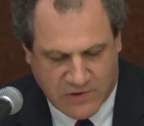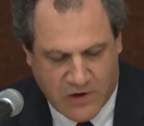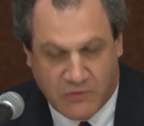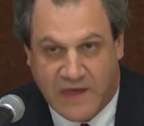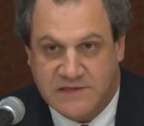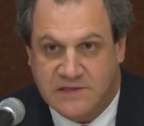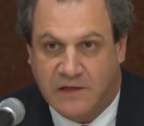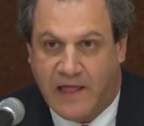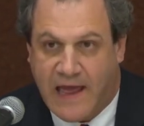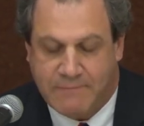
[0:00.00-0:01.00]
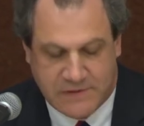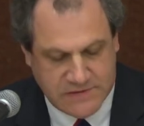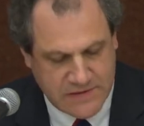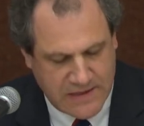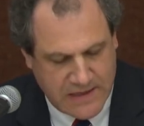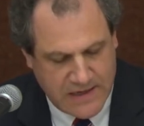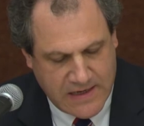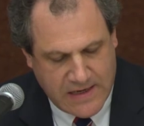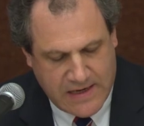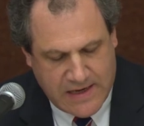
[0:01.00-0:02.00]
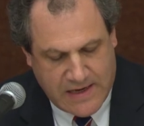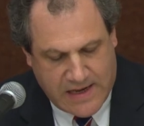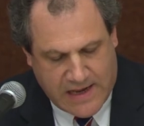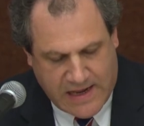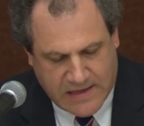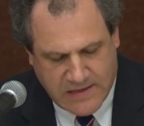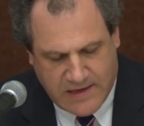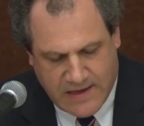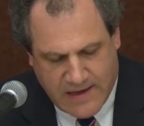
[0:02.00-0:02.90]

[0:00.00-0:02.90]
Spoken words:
We know that still happens. And